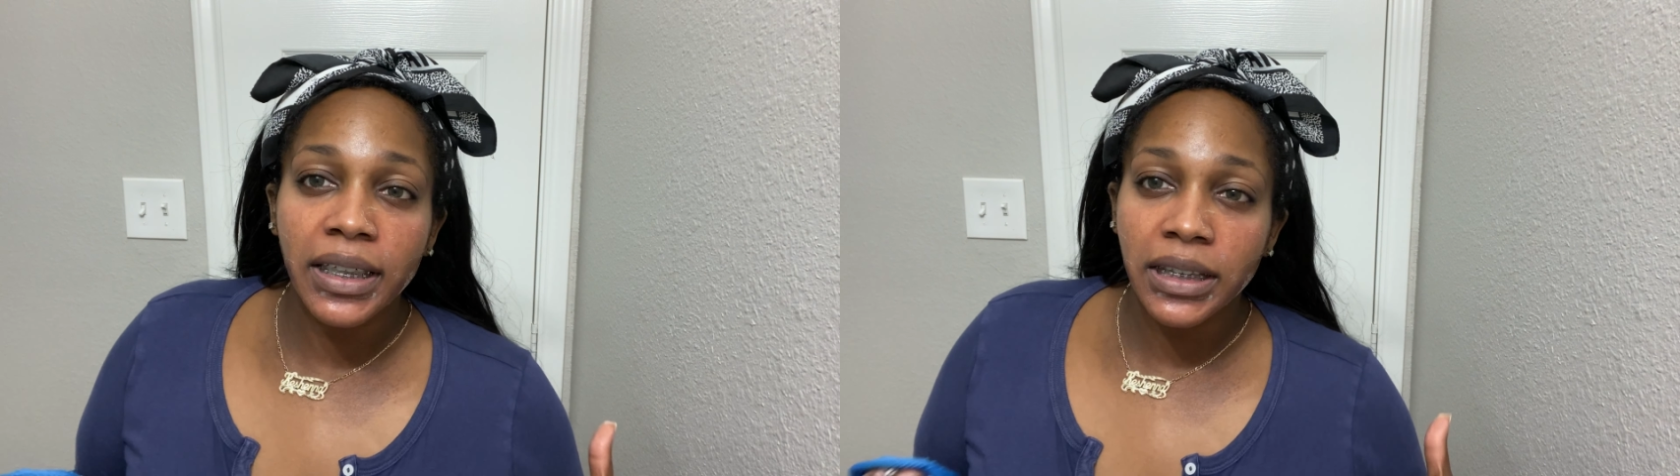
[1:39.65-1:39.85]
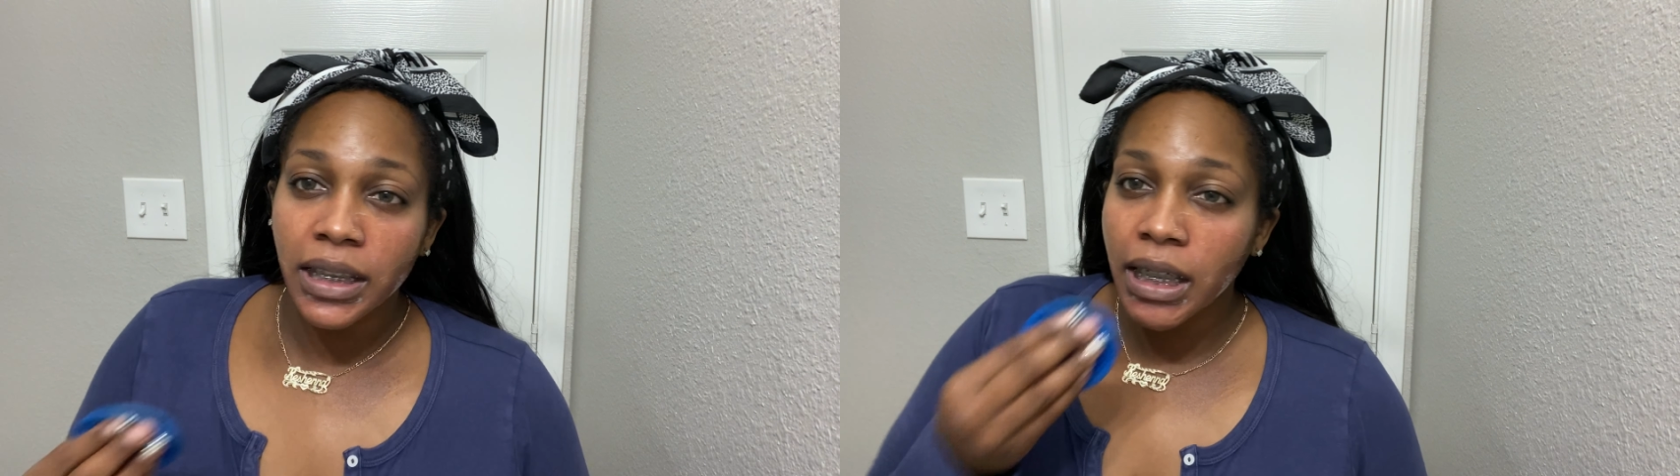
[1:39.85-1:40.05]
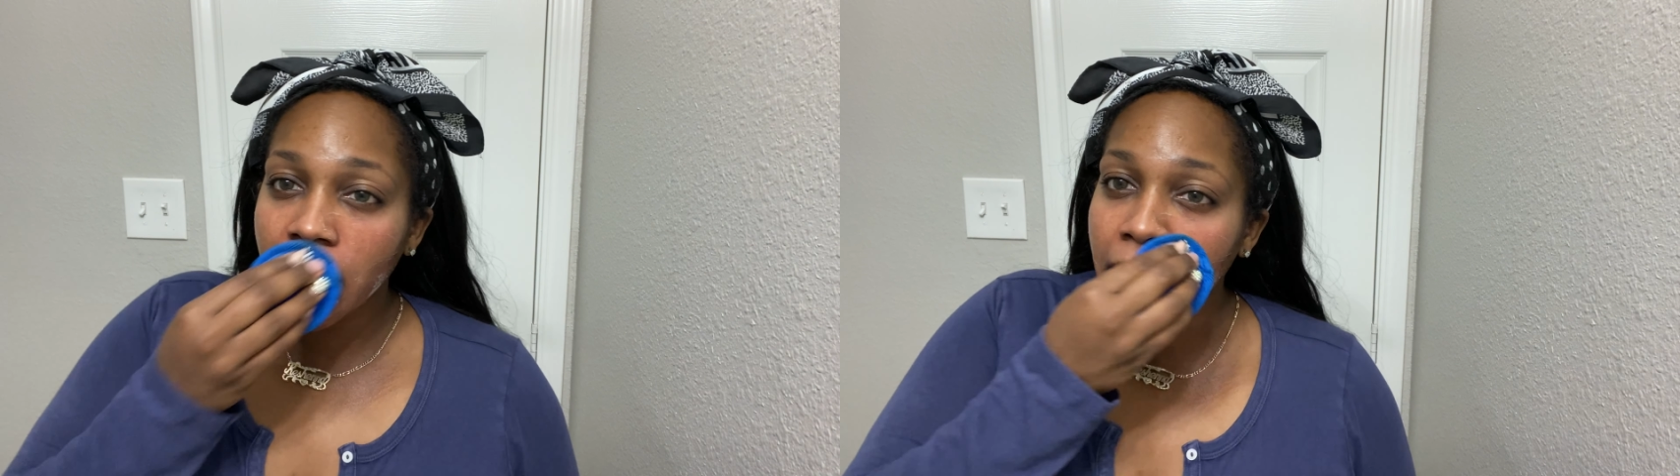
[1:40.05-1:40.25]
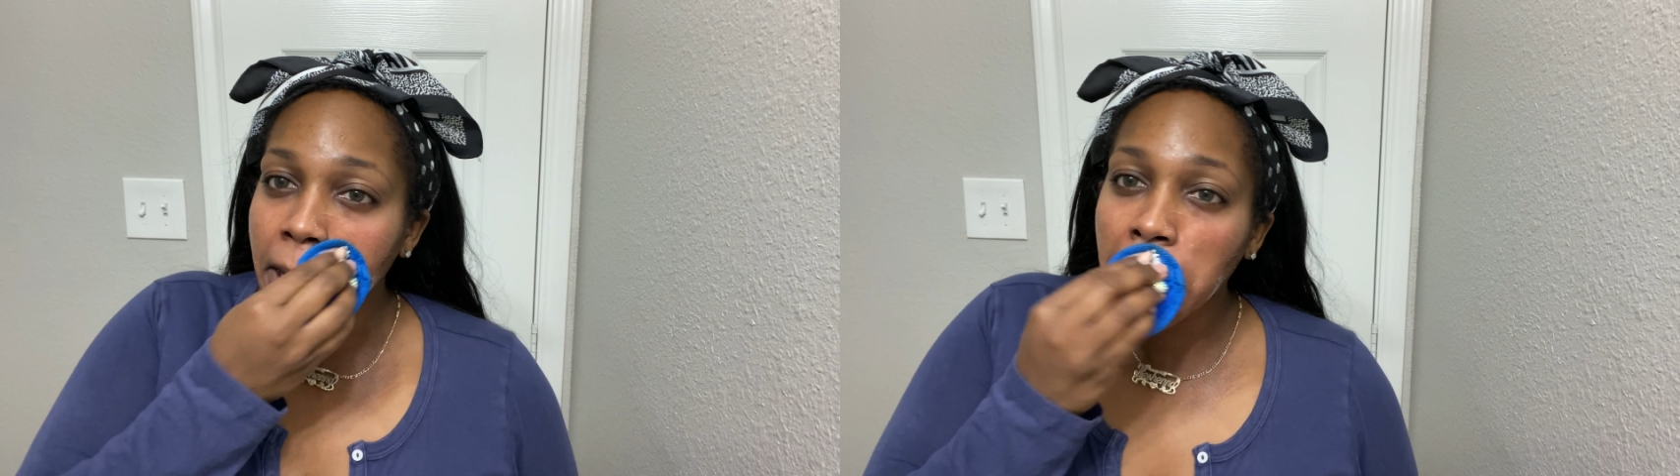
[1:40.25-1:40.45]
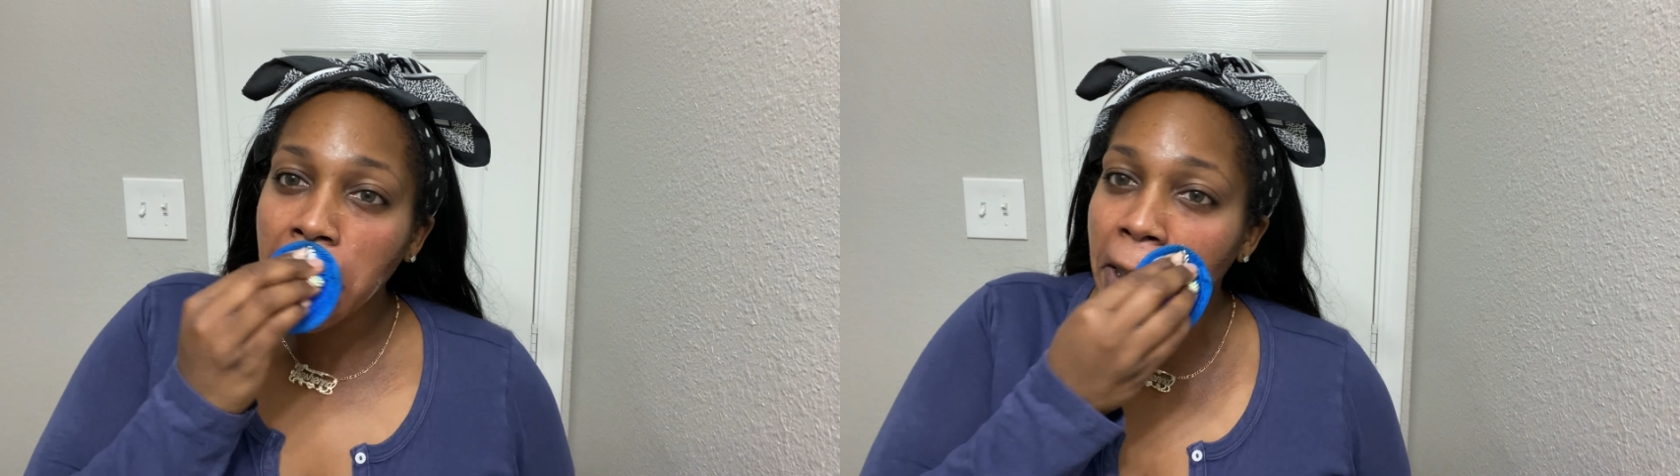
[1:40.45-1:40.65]
the skin,
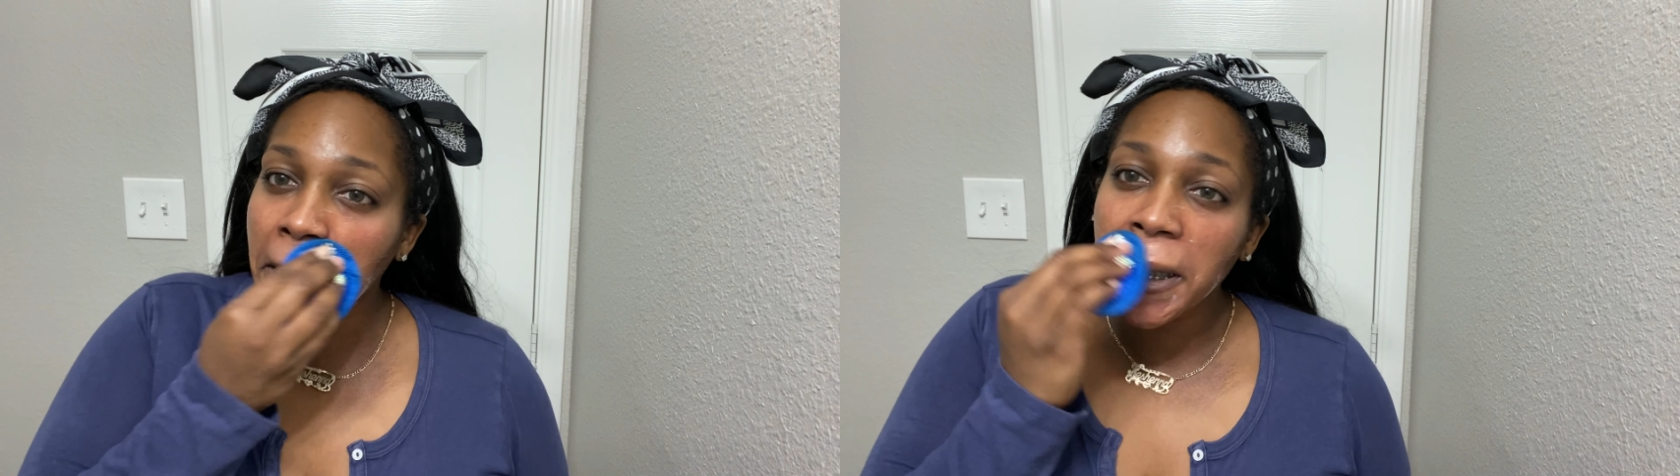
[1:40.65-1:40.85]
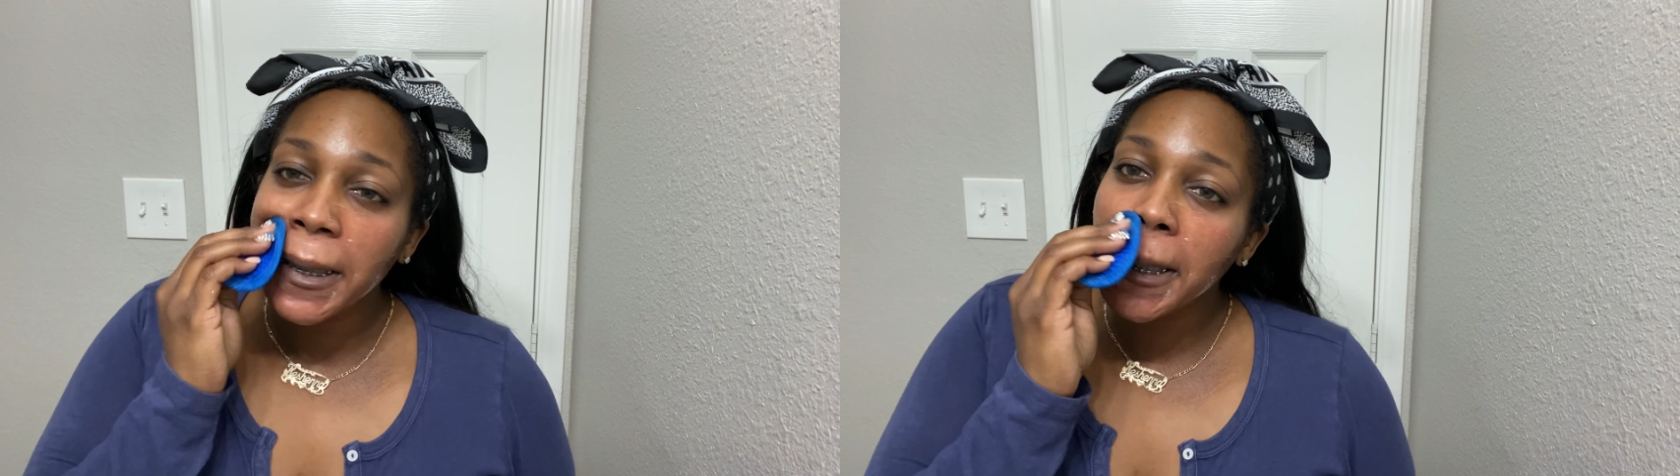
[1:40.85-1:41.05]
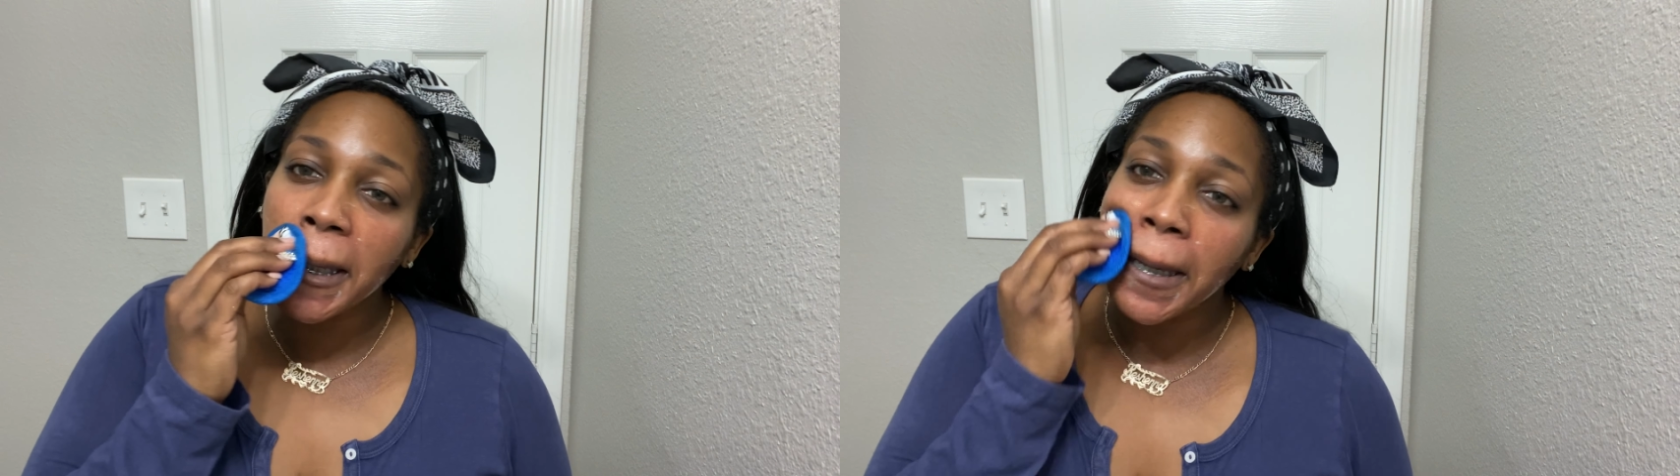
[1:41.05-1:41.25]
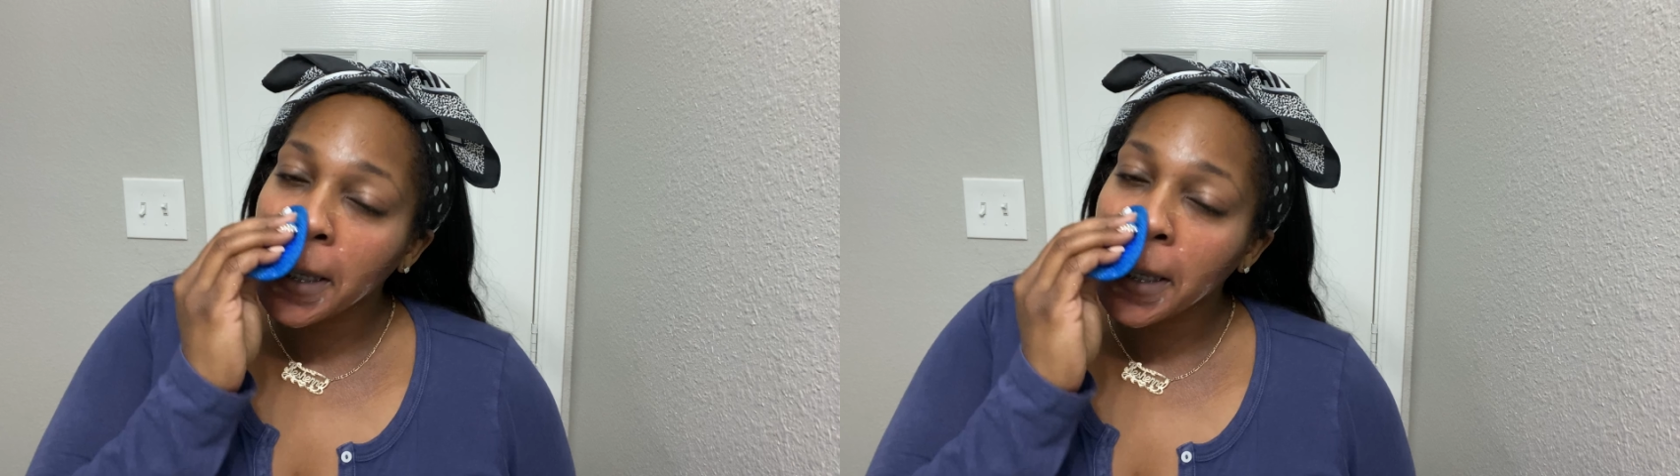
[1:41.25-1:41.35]
getting any